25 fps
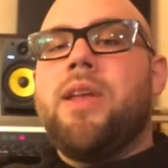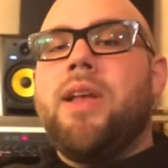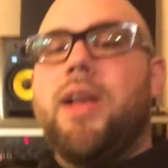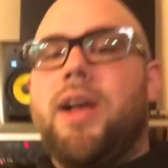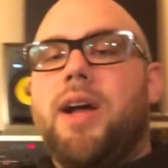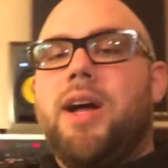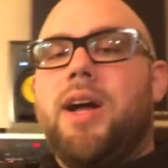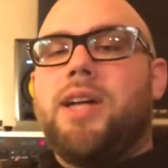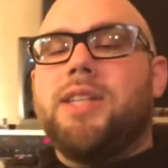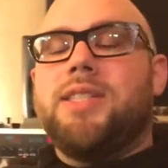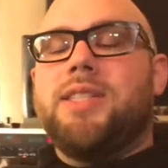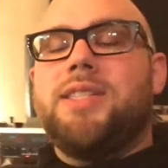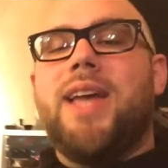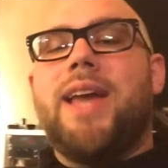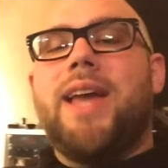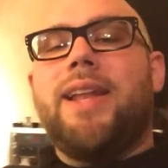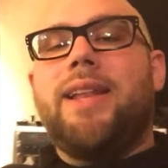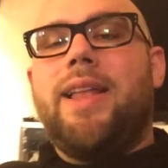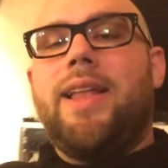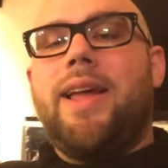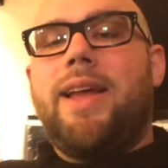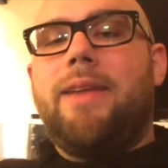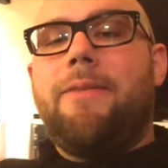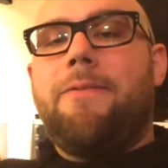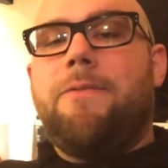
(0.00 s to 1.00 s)
Uh,
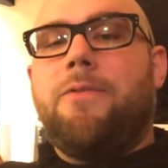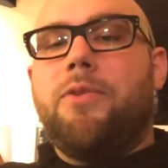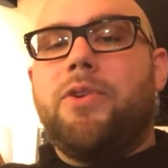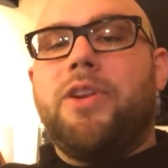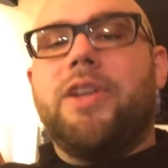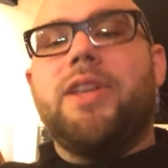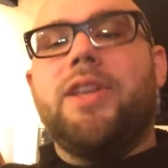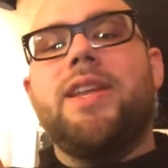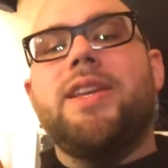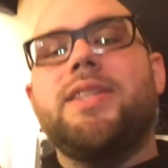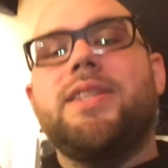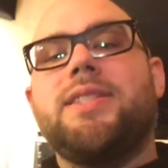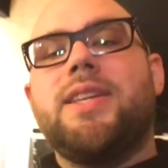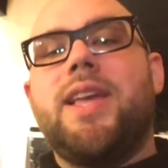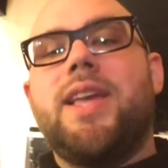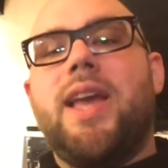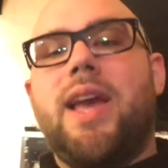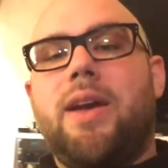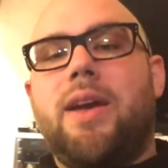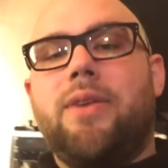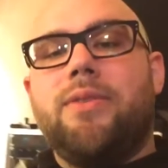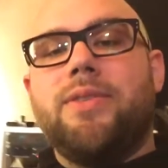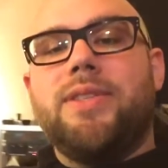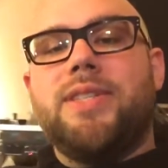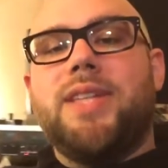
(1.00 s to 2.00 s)
deadline for the
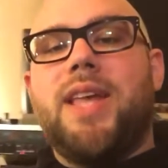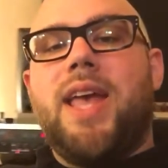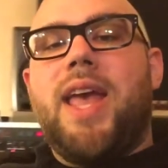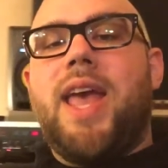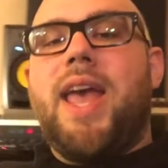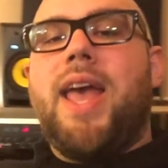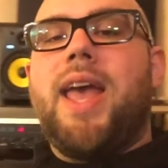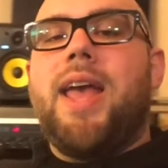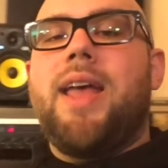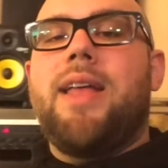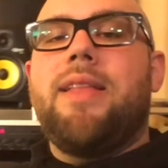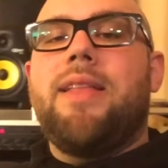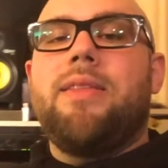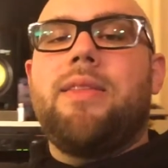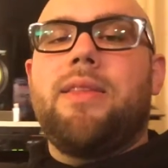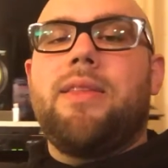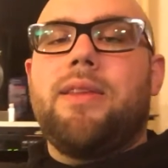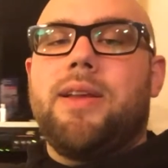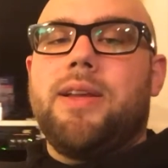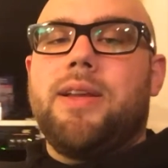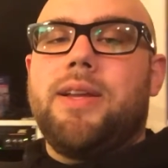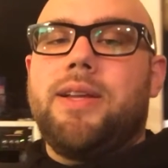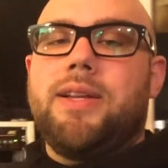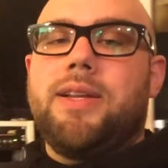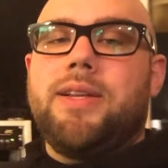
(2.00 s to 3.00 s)
discount and
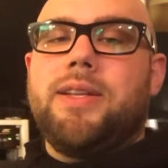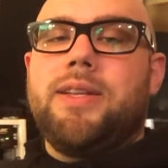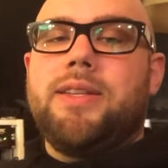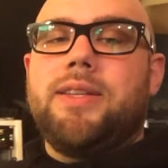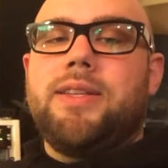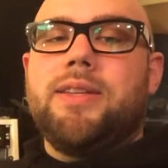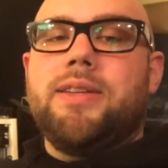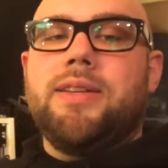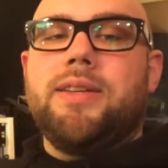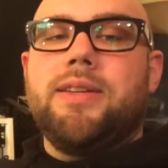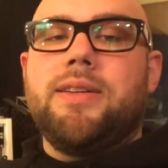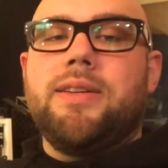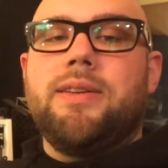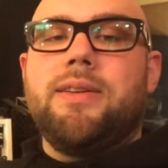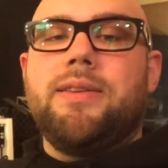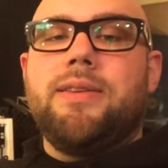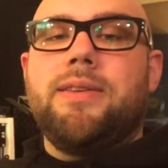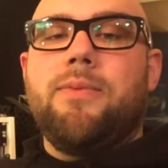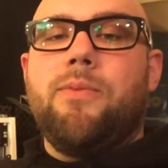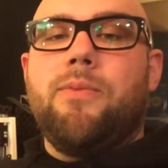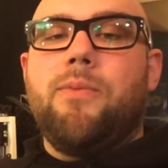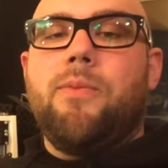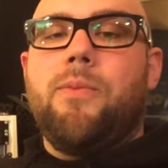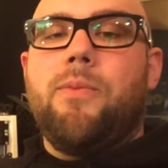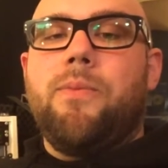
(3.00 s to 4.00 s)
uh, the
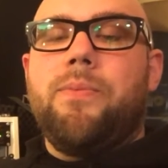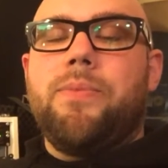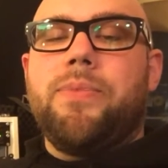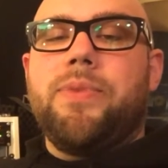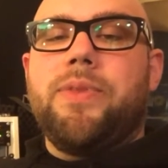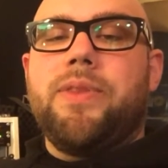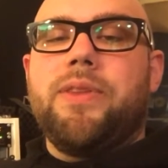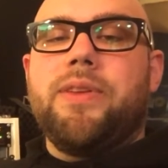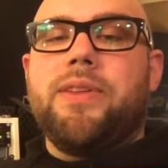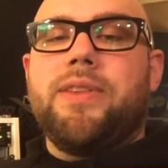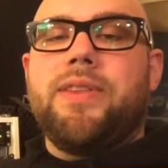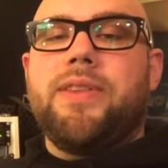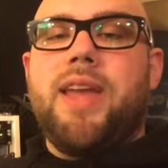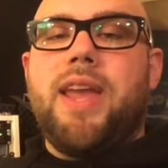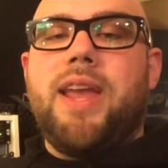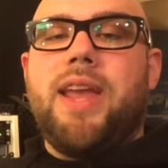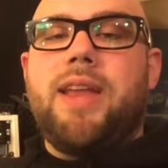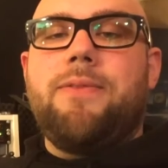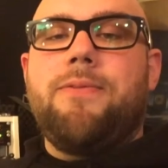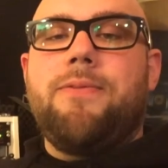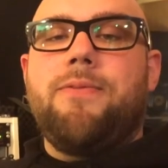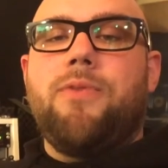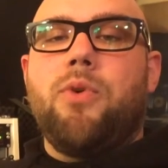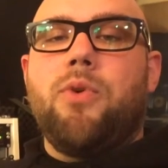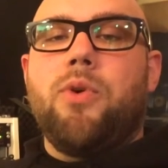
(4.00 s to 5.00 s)
the
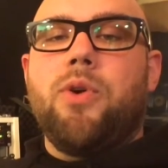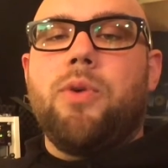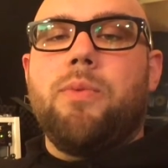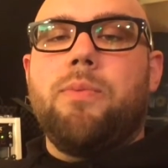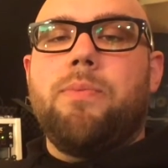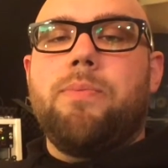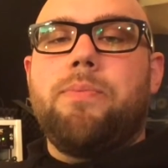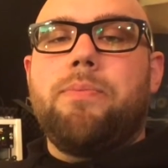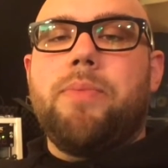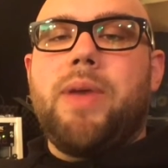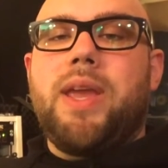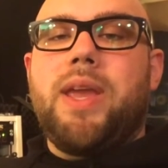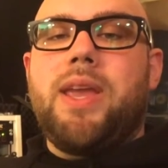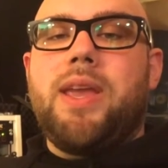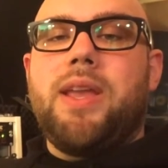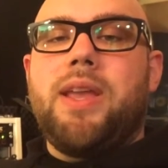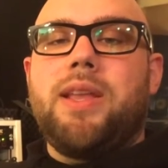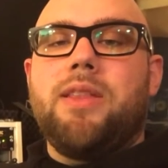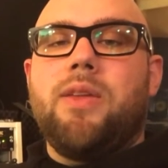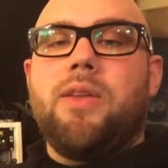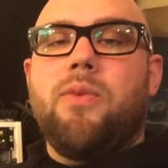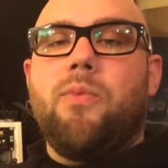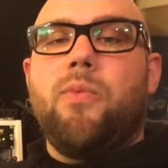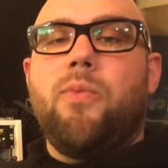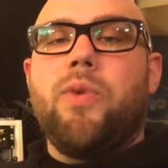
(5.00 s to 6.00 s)
date for picking
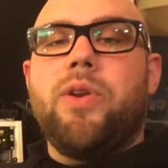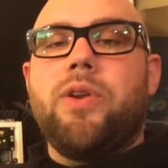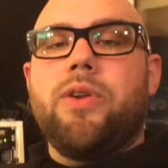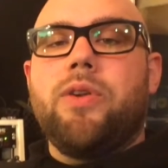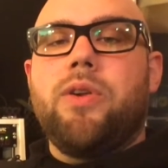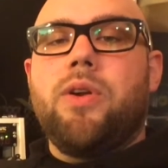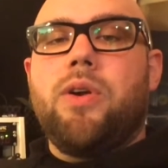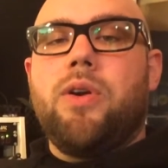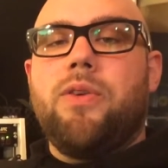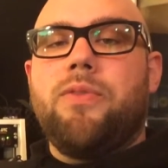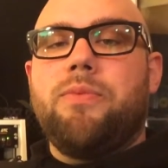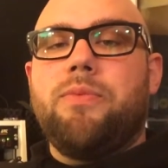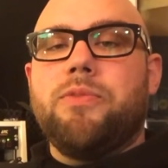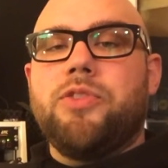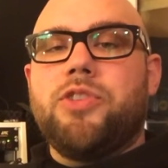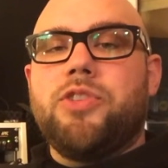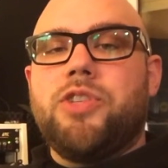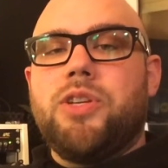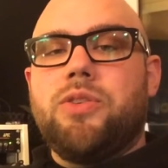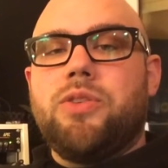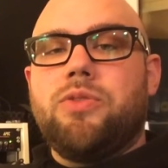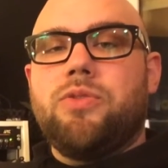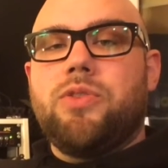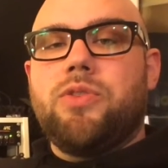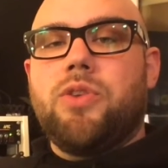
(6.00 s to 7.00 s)
the winner of
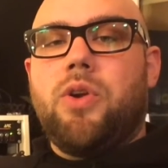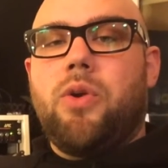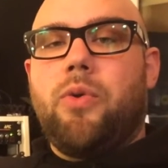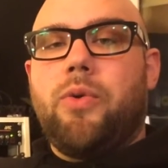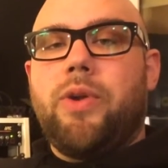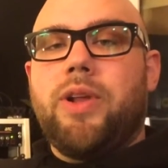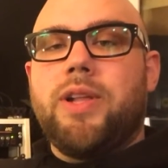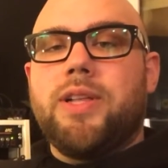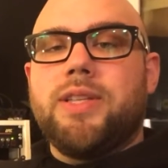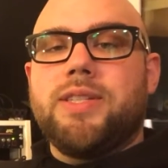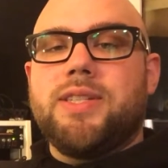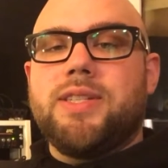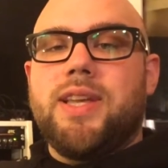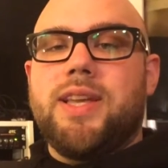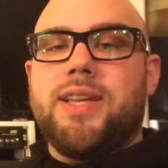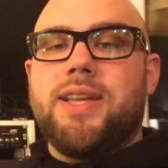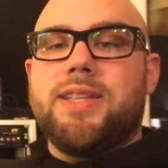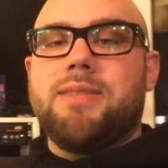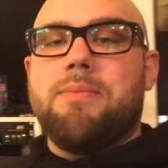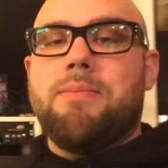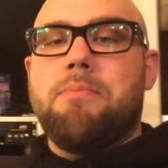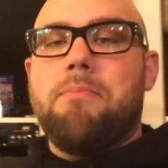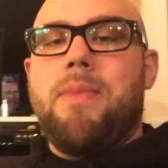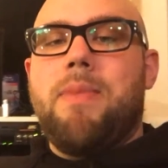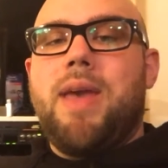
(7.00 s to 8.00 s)
Maschine tutorials
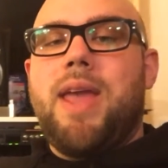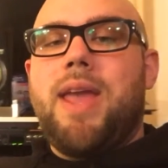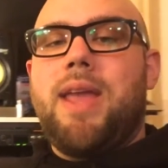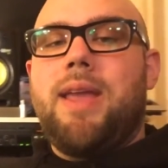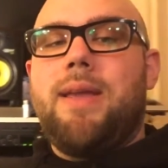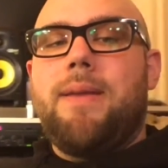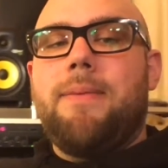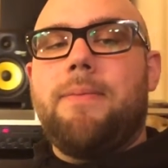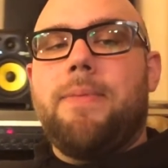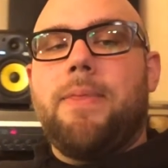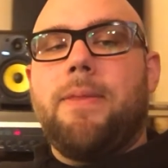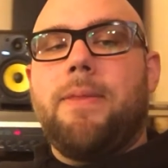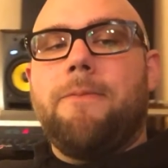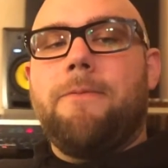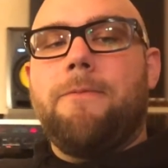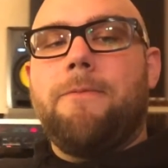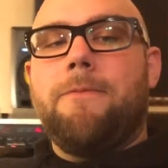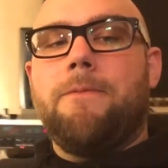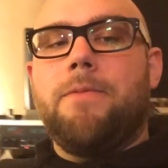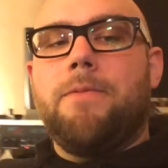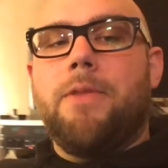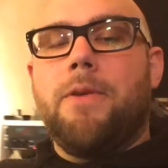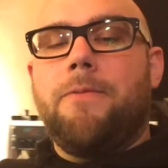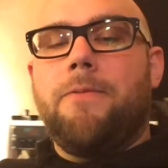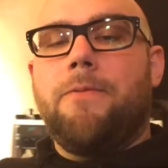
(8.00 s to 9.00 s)
is May the
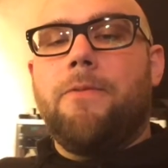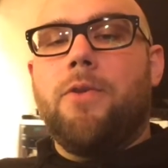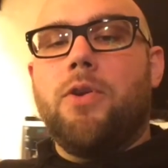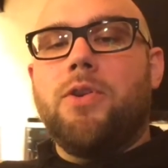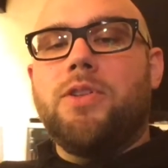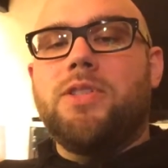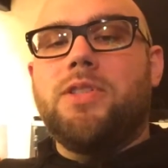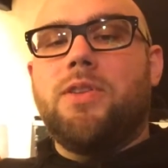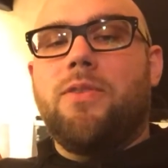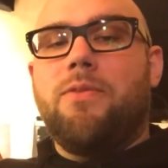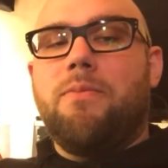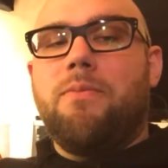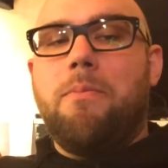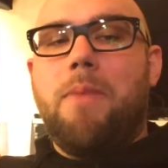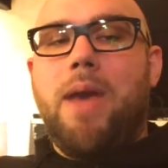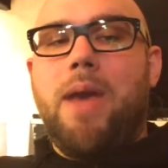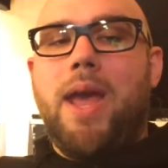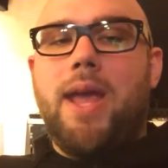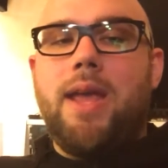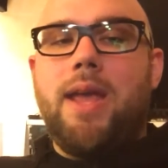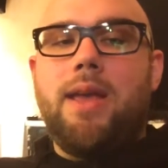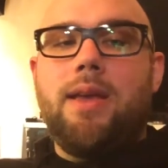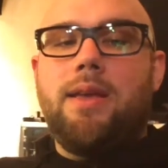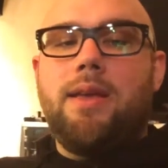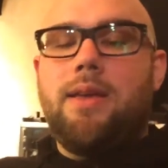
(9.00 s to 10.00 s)
the first of
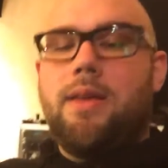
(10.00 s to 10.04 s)
May.